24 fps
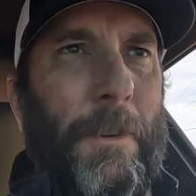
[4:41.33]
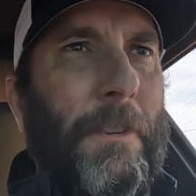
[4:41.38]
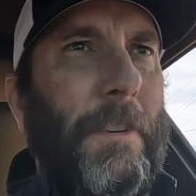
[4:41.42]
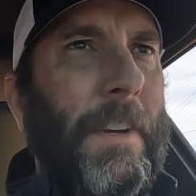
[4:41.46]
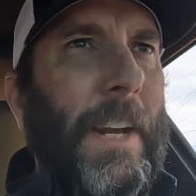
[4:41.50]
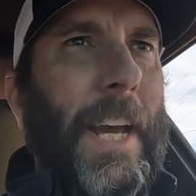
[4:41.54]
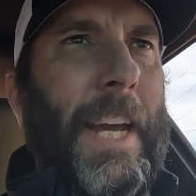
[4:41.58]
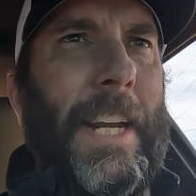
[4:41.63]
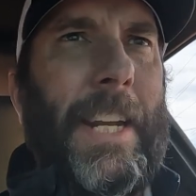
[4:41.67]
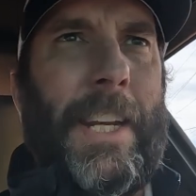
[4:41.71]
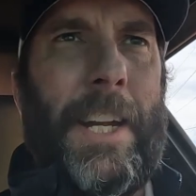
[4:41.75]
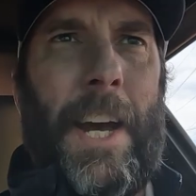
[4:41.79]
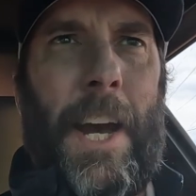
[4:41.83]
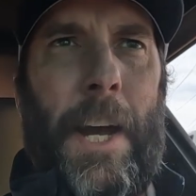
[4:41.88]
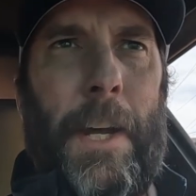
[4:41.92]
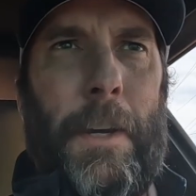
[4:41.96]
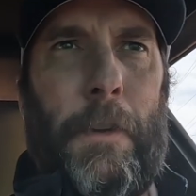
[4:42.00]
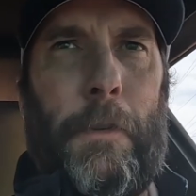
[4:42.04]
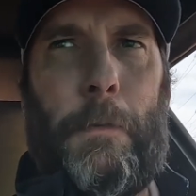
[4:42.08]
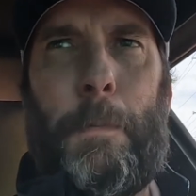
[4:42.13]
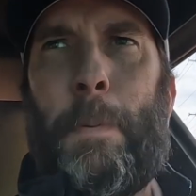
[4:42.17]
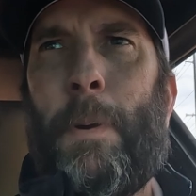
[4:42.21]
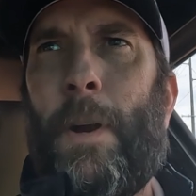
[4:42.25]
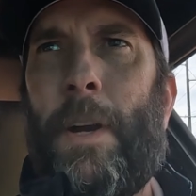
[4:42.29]
which in
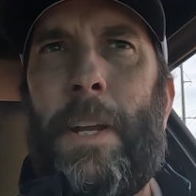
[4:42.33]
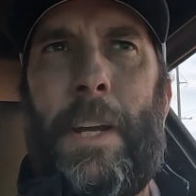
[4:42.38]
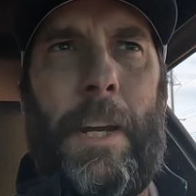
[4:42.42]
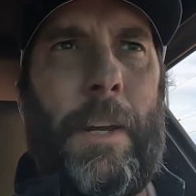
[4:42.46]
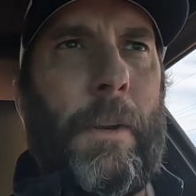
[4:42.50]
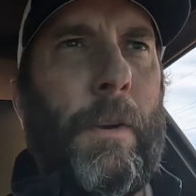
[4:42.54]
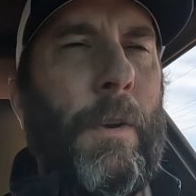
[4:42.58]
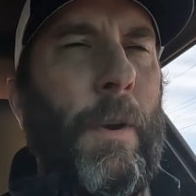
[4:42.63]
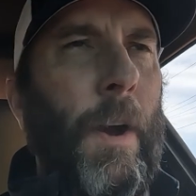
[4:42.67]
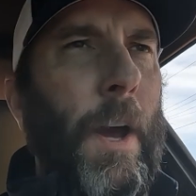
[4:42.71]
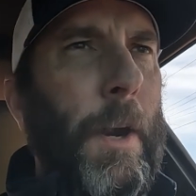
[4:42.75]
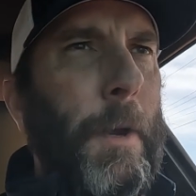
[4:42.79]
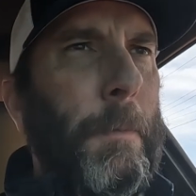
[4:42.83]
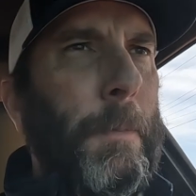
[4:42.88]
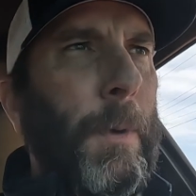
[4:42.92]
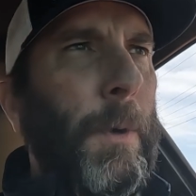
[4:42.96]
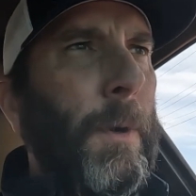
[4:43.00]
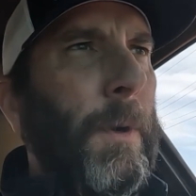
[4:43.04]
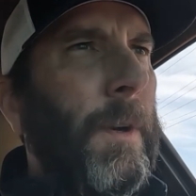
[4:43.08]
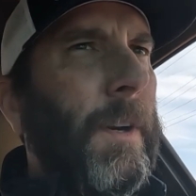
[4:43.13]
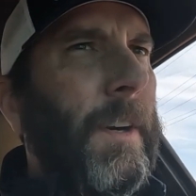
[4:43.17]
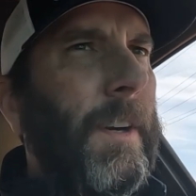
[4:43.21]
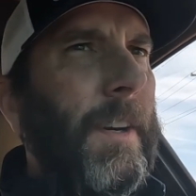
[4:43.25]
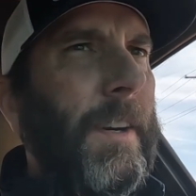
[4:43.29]
89 is pretty
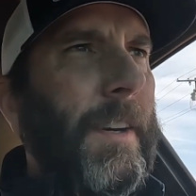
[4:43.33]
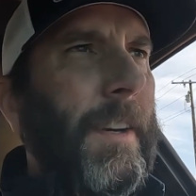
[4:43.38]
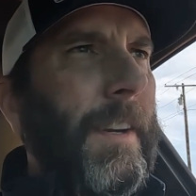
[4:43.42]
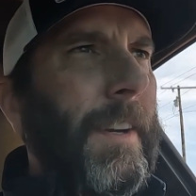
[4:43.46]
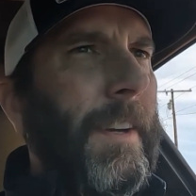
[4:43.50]
incredible.